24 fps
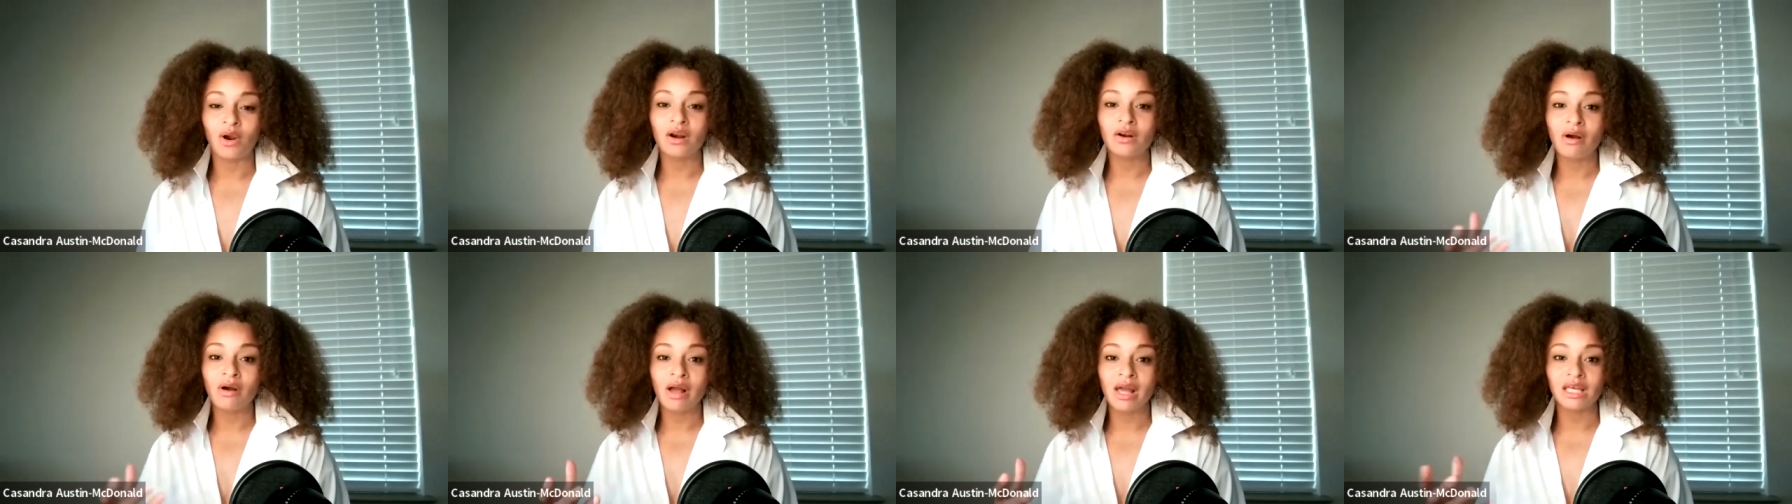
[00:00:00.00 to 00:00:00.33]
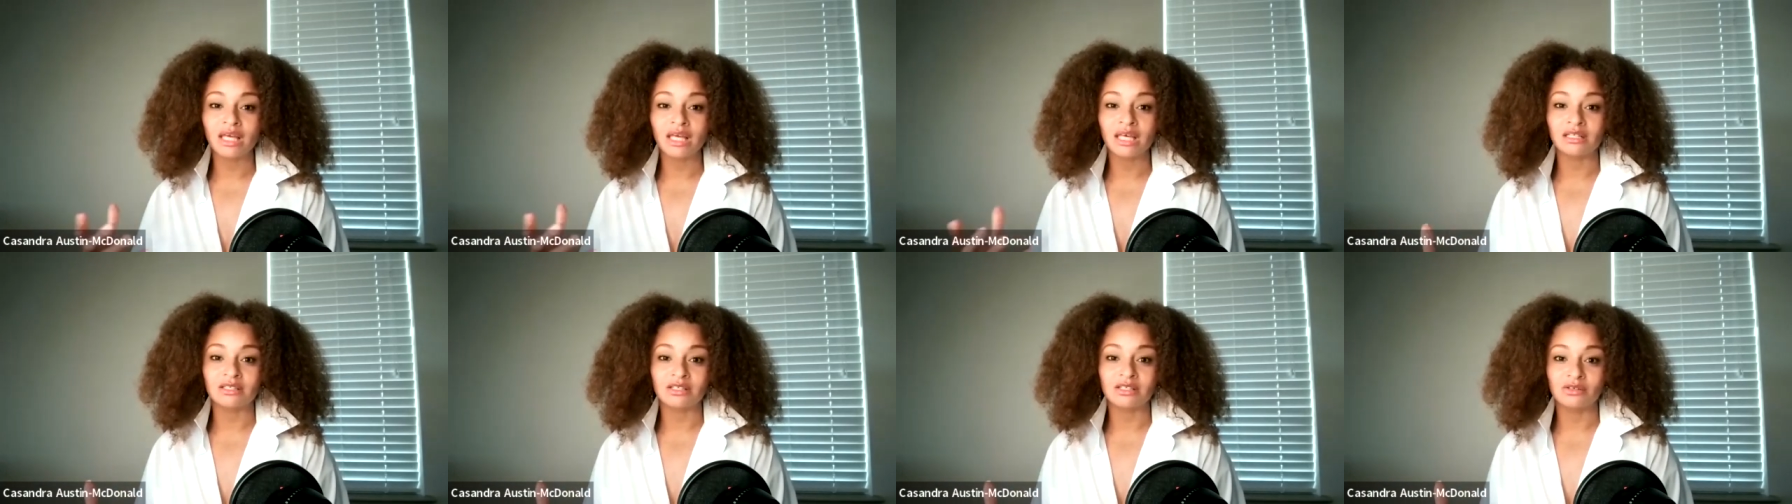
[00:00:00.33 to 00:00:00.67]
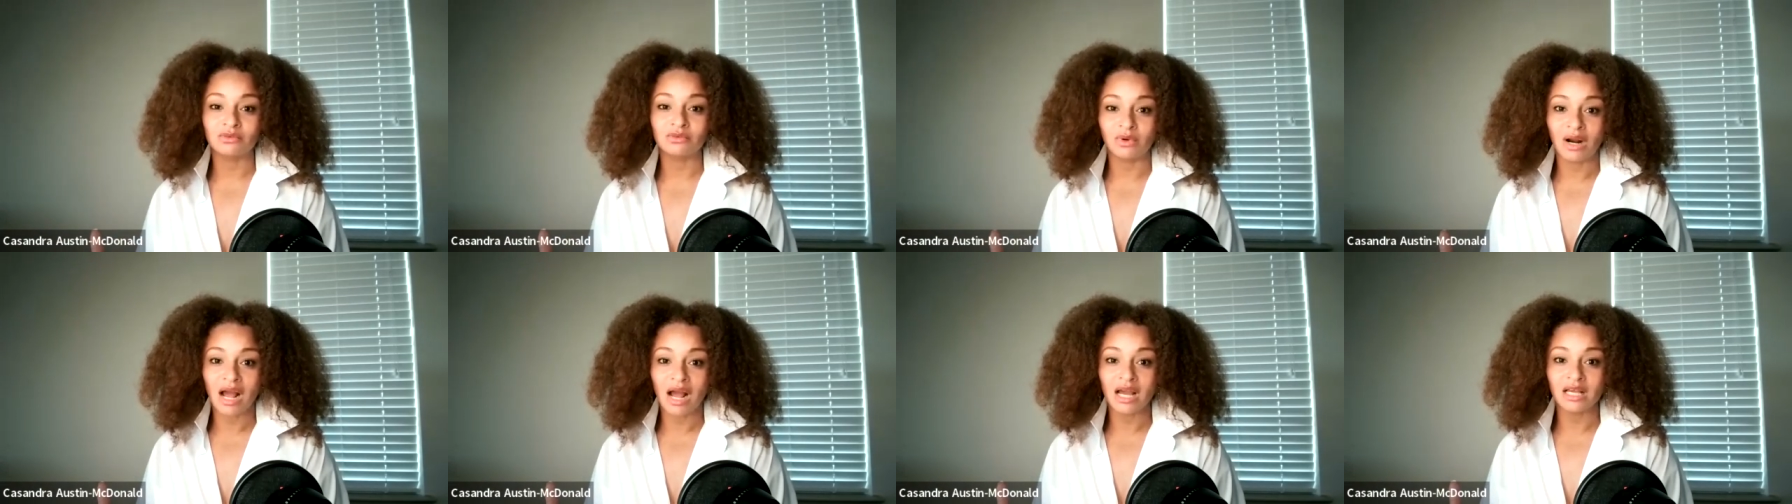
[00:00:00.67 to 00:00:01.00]
where do I
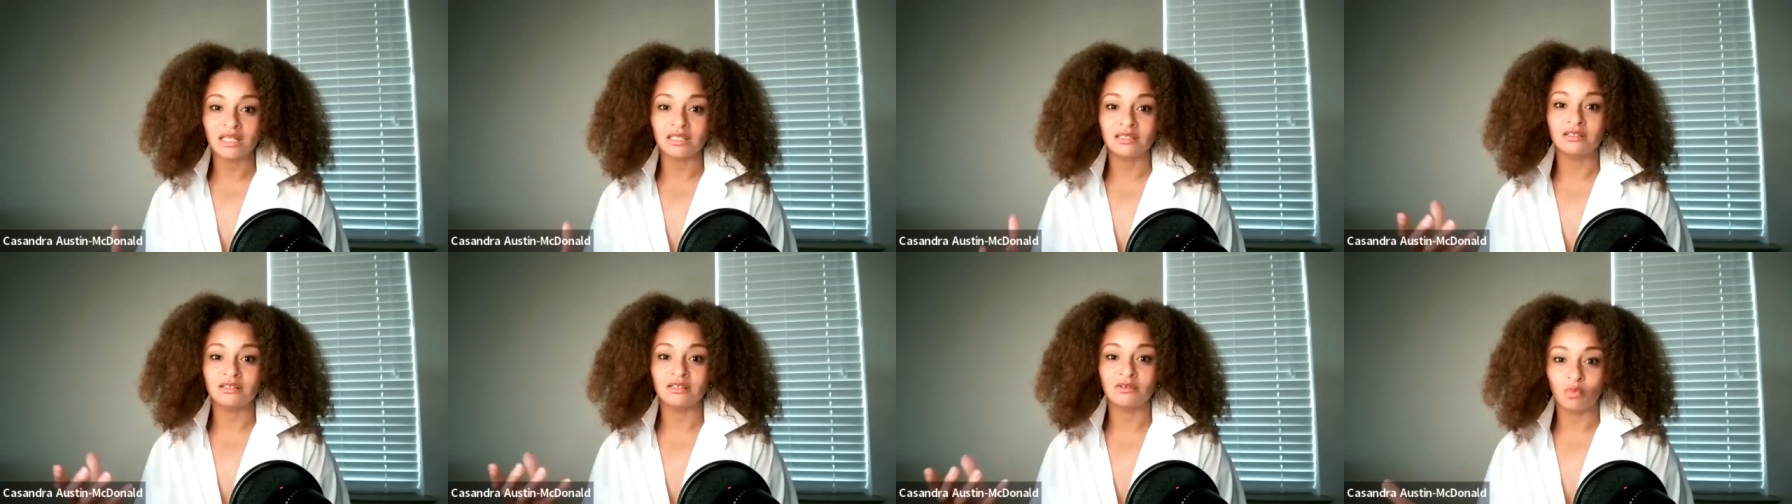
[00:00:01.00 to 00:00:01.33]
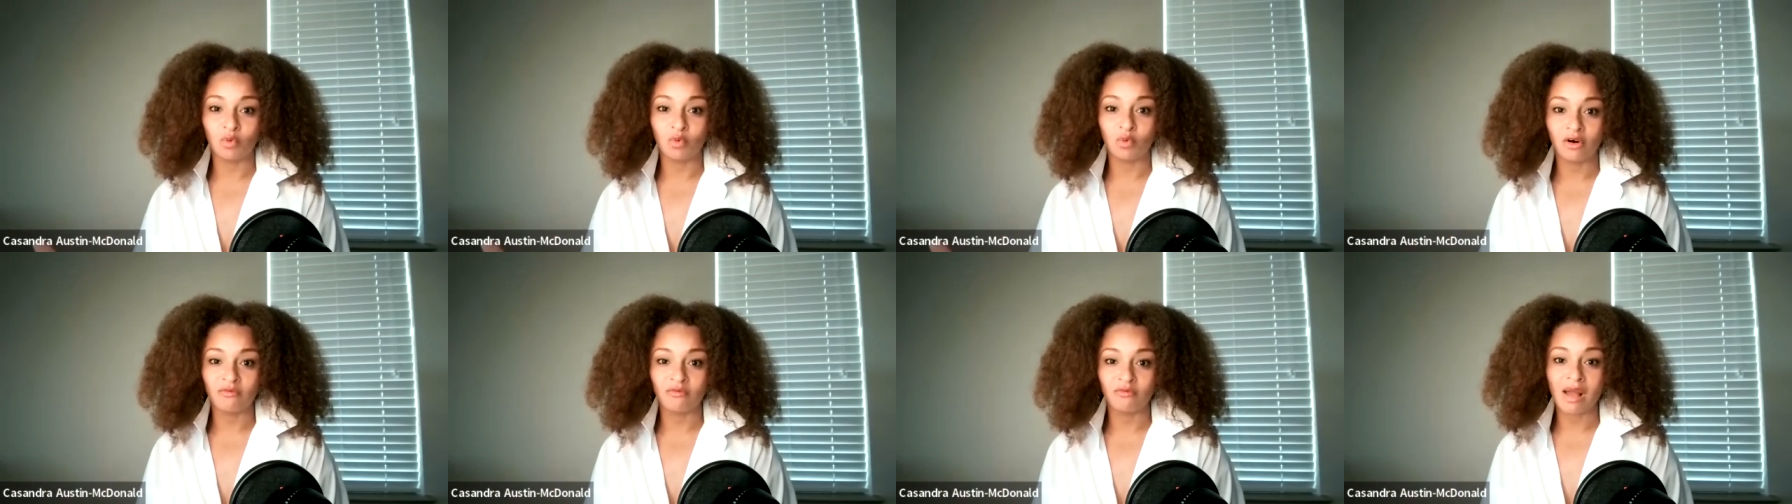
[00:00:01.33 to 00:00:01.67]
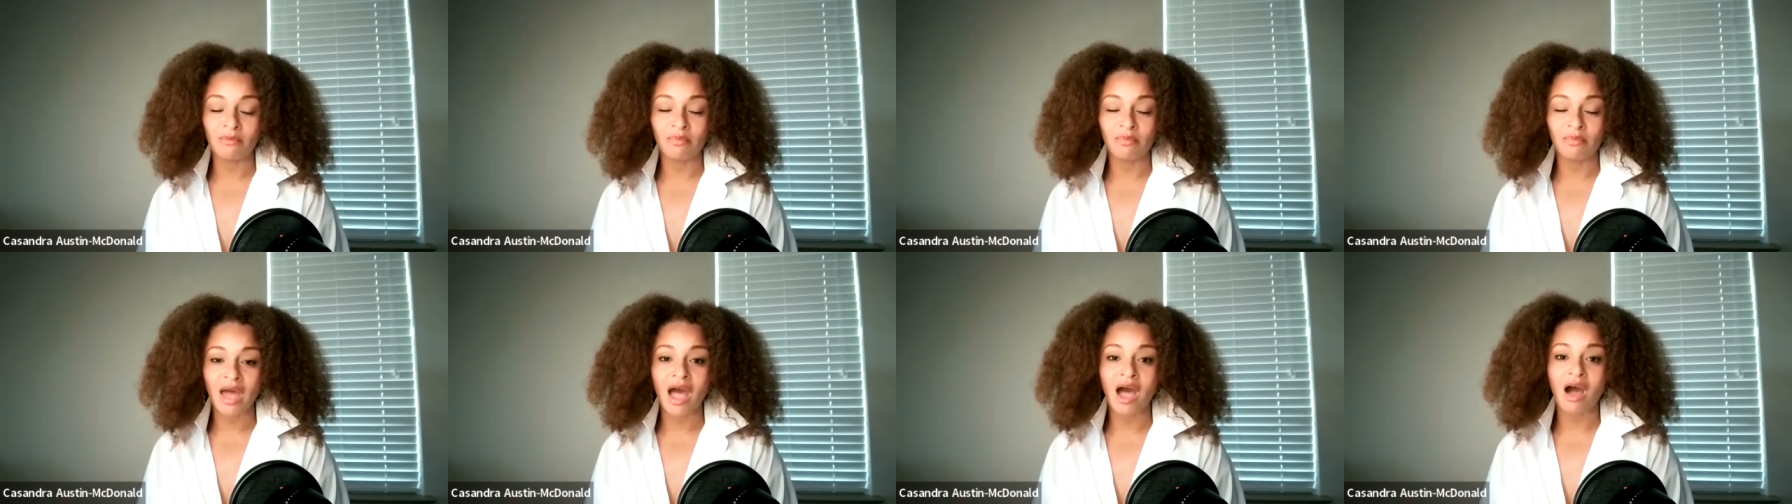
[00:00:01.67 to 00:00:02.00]
get to rise into more of my